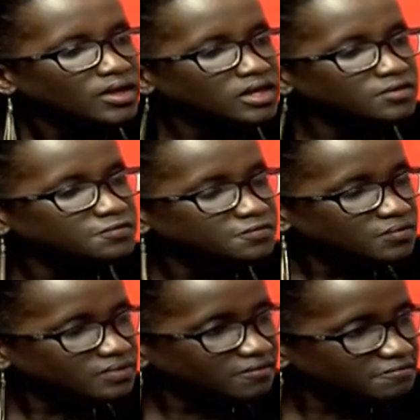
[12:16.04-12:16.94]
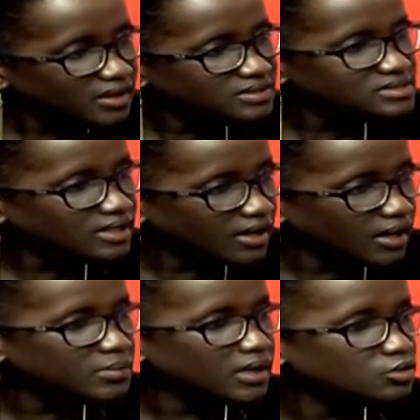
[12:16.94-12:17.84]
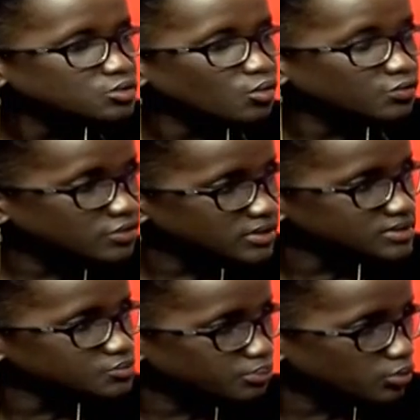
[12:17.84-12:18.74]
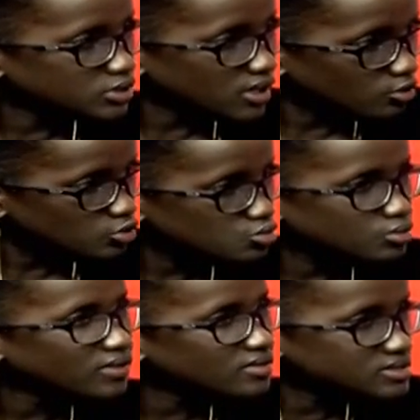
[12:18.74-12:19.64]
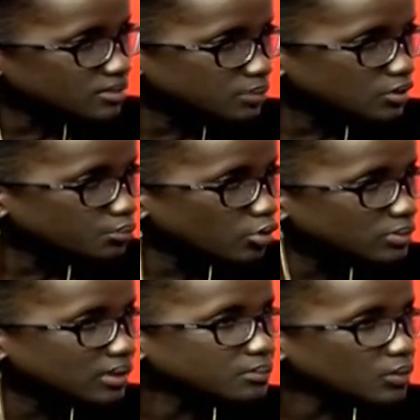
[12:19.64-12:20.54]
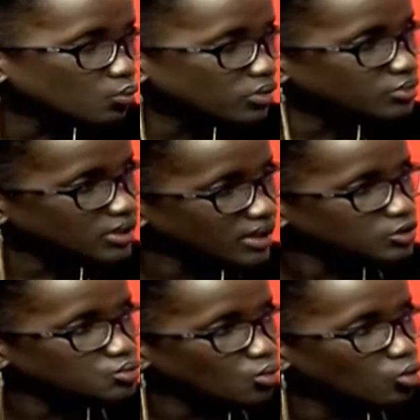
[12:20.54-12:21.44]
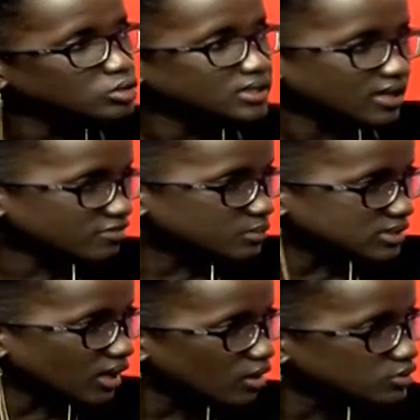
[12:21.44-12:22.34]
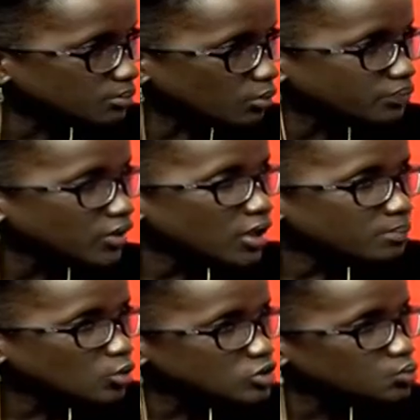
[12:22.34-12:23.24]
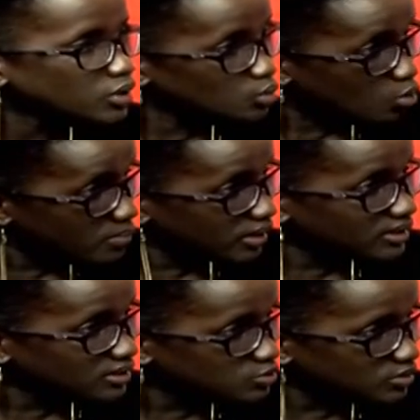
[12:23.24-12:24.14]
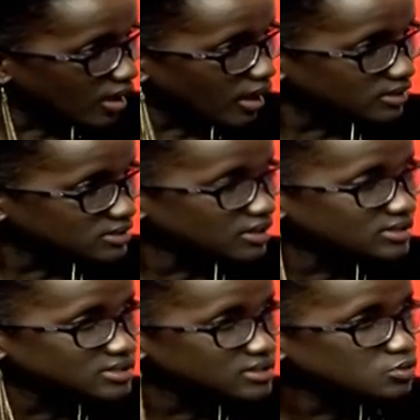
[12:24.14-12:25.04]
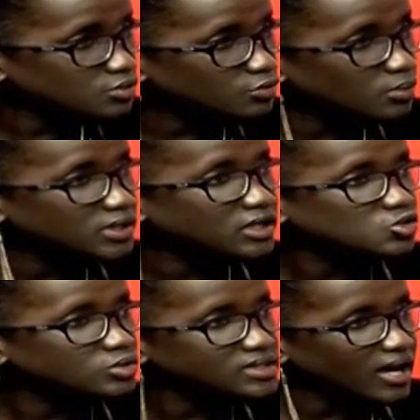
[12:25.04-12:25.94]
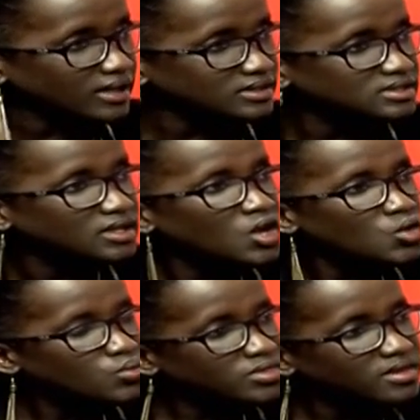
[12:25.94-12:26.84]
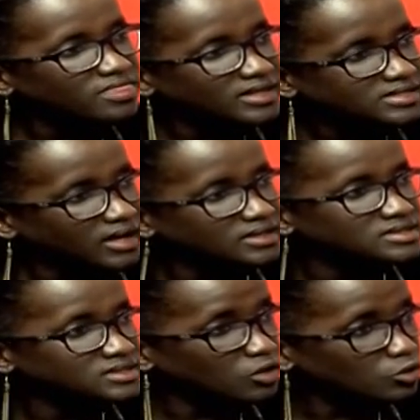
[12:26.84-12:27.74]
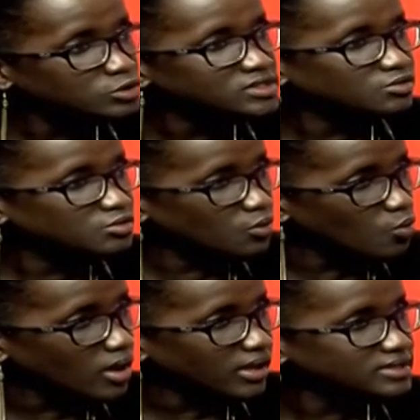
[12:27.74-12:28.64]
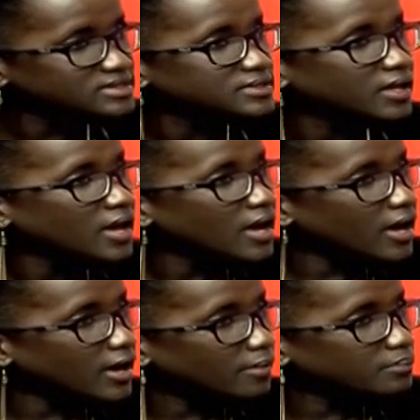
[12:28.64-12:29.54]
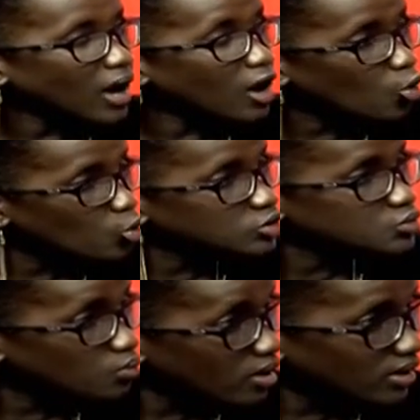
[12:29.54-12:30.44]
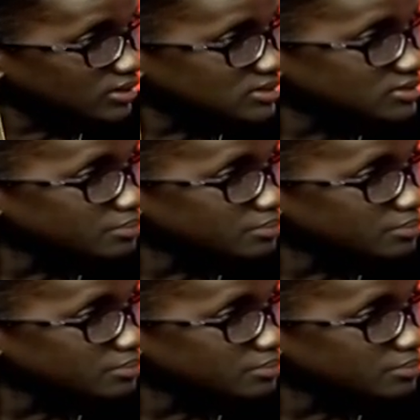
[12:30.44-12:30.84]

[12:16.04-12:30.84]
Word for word: if the facts that are coming out of this report are true, then there is a big problem with regard to holding government accountable. Because when you go back again to the Act, the Interception of Communications Act, within that Act is a clause that requires um, a court warrant